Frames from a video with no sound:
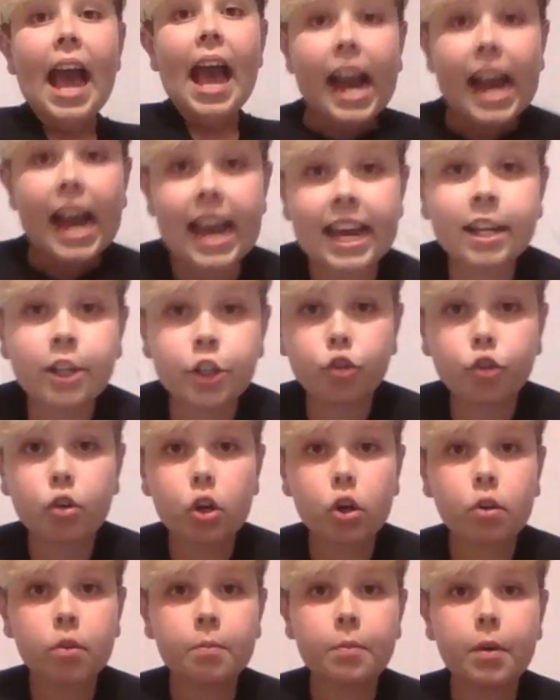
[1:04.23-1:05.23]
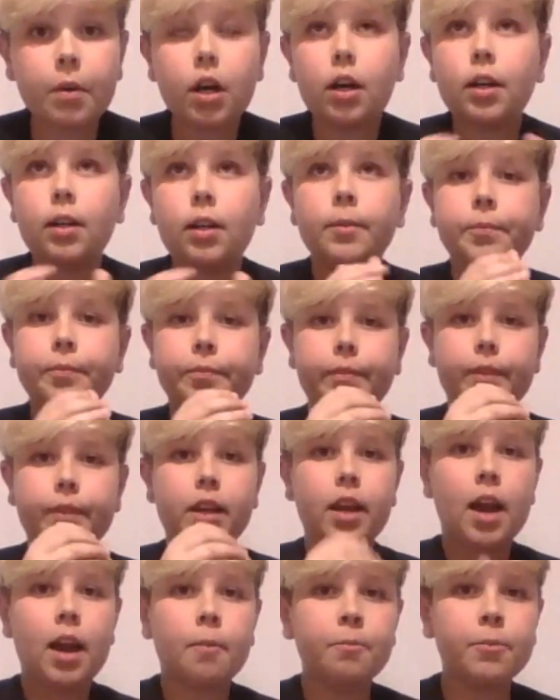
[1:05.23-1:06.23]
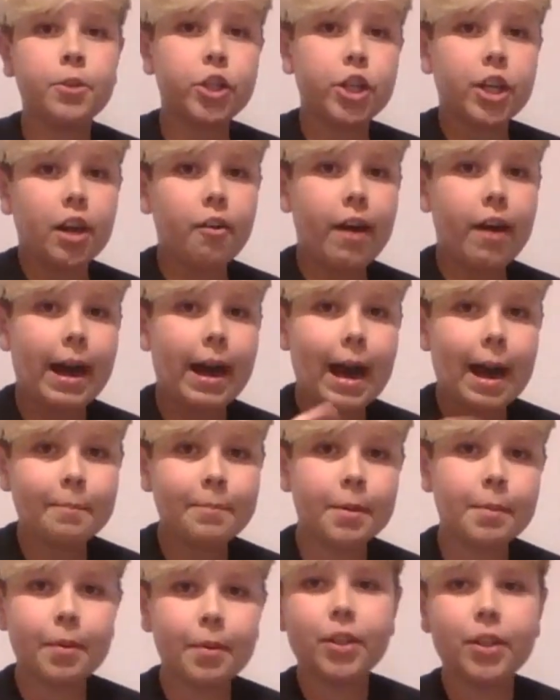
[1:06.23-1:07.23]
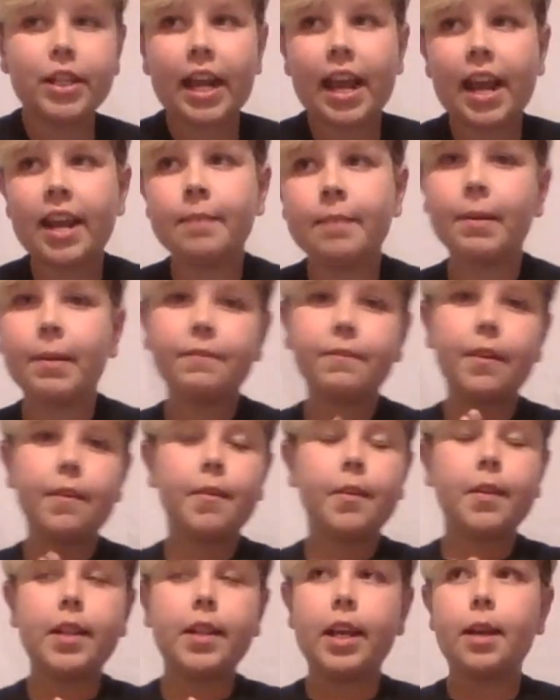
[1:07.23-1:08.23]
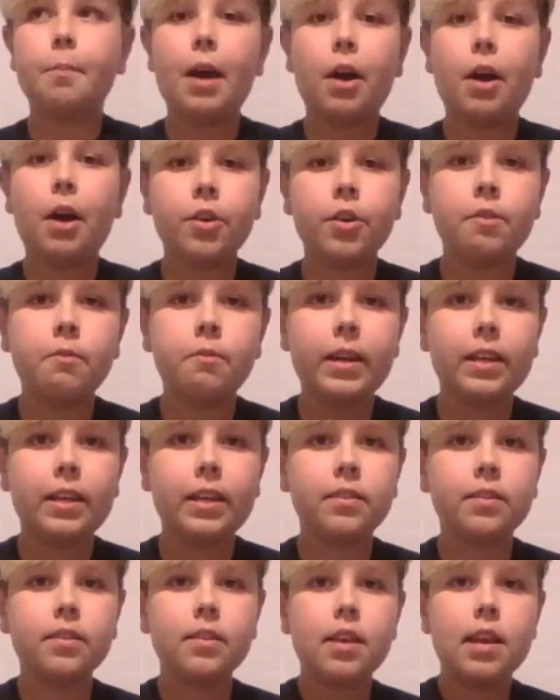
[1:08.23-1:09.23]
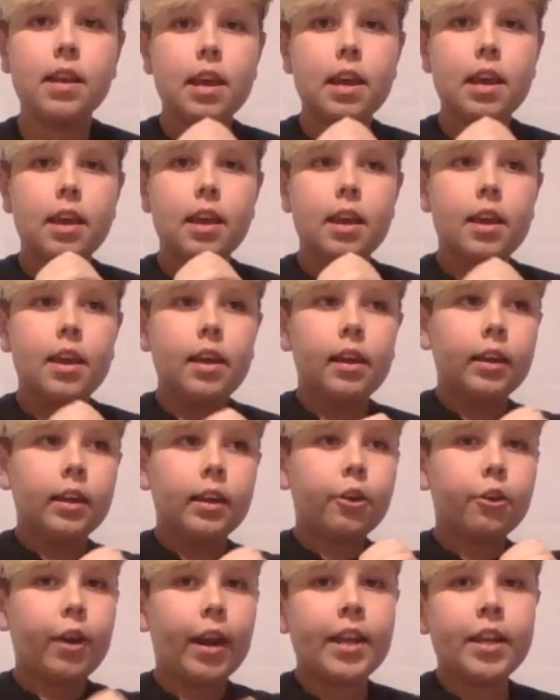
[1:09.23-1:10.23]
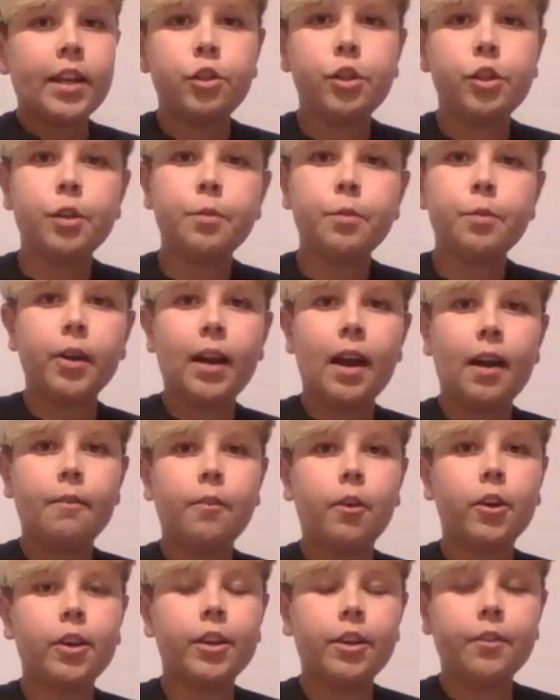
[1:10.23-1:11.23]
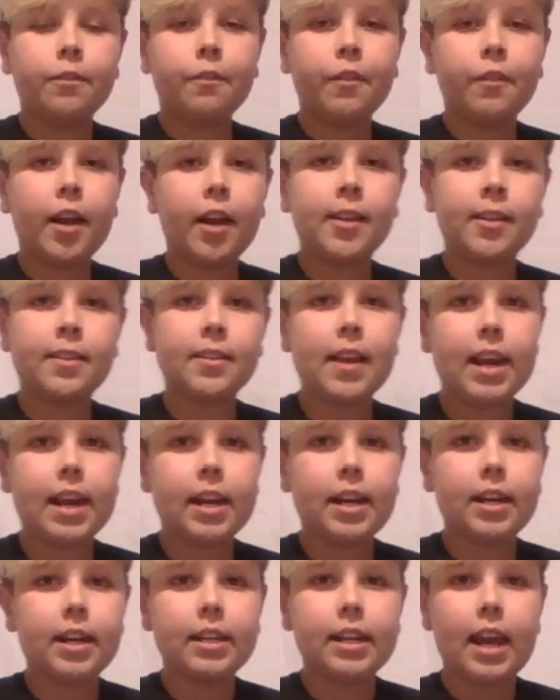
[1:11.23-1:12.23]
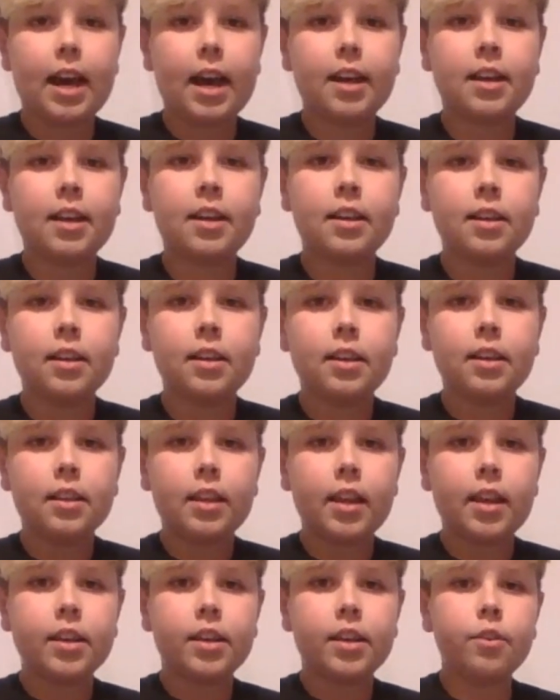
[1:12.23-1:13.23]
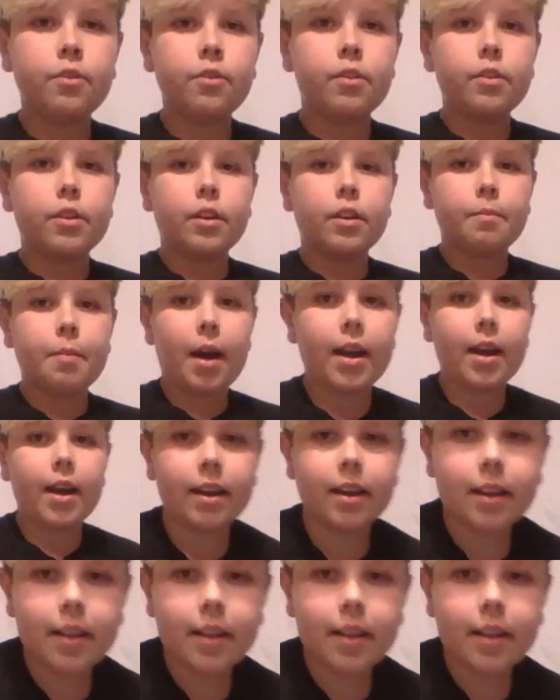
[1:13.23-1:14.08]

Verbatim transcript: Hey Jerome, um, I'm wishing you a happy birthday, and my favorite thing about you is great YouTuber, have all your friends, and yeah, thank you, goodbye.